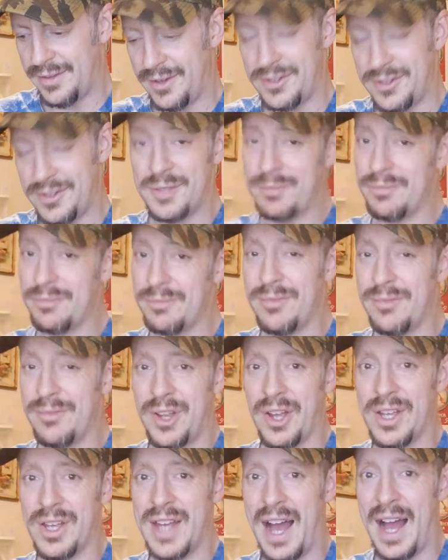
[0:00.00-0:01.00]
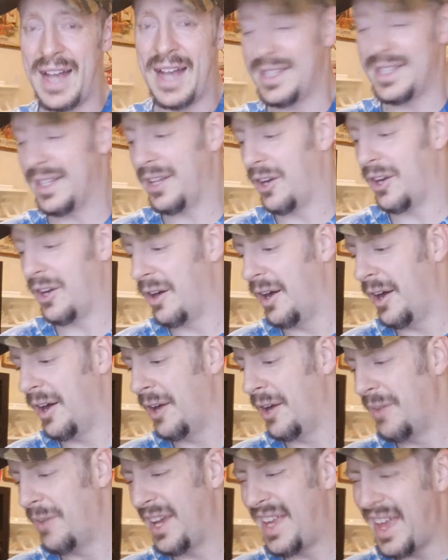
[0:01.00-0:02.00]
some good guys in here.
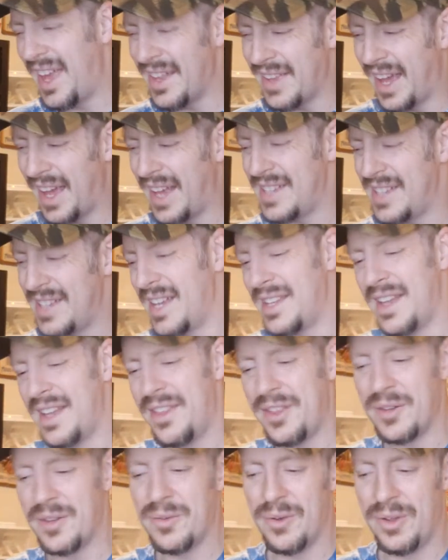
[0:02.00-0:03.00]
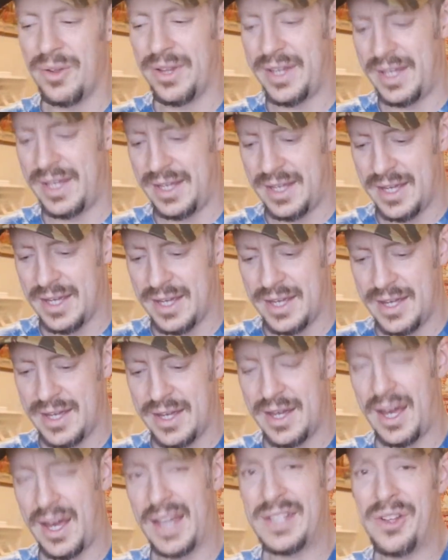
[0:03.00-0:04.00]
Again, like I said, nothing really
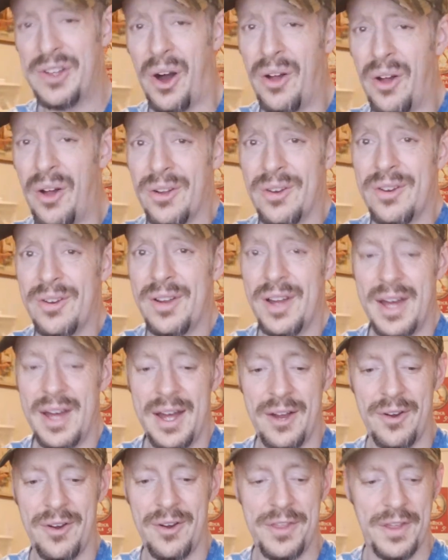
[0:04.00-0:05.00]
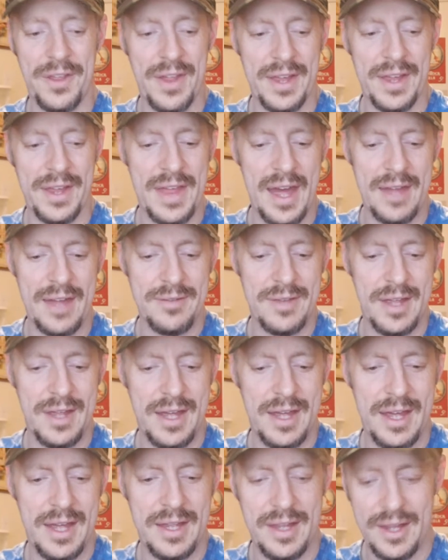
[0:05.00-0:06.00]
high dollar or anything like that
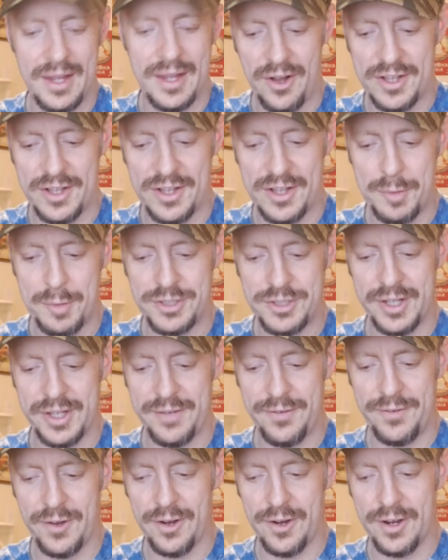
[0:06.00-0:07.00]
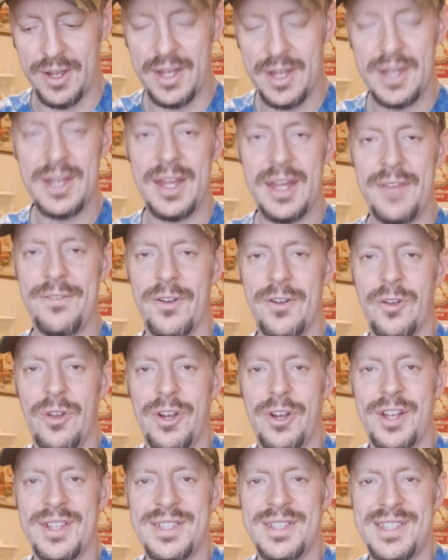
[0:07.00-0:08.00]
at all. Especially if you're
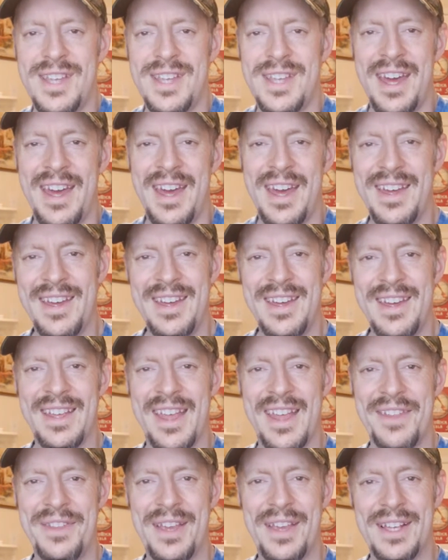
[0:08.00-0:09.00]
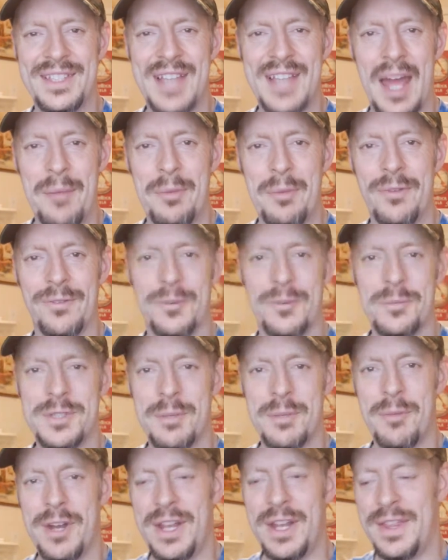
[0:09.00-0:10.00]
looking to get the excitement from
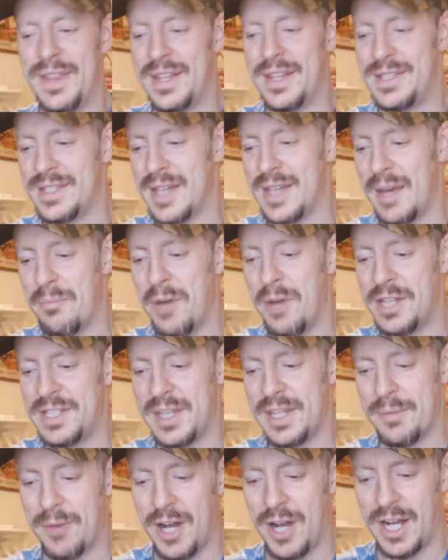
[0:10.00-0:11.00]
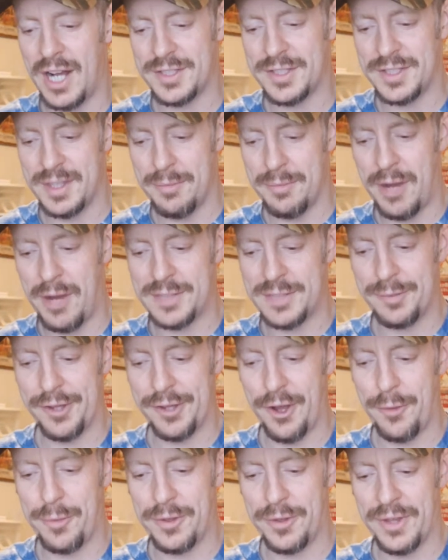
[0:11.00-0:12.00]
somebody that's busting a box to possibly
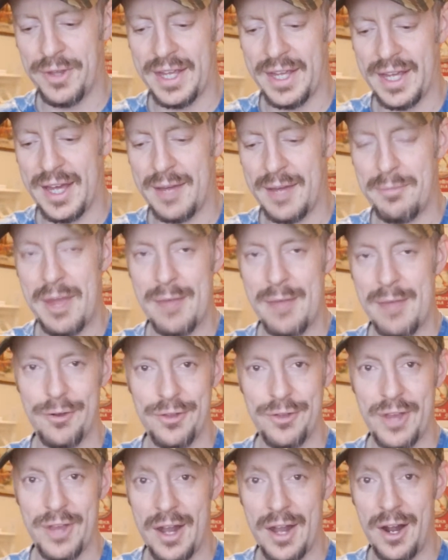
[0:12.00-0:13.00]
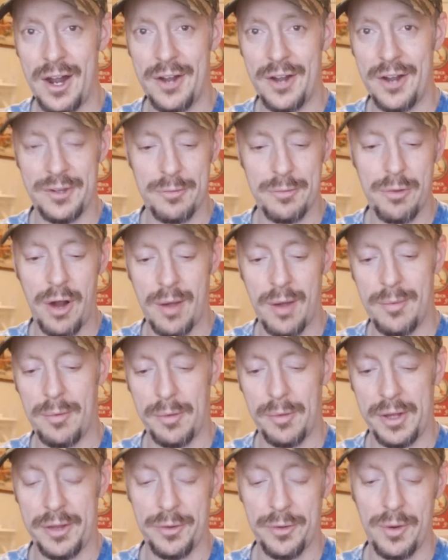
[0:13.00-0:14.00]
open like a Babe Ruth cut auto, you're
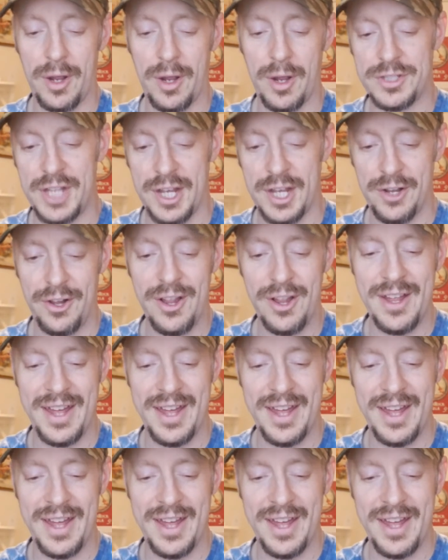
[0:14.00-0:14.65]
probably on the wrong channel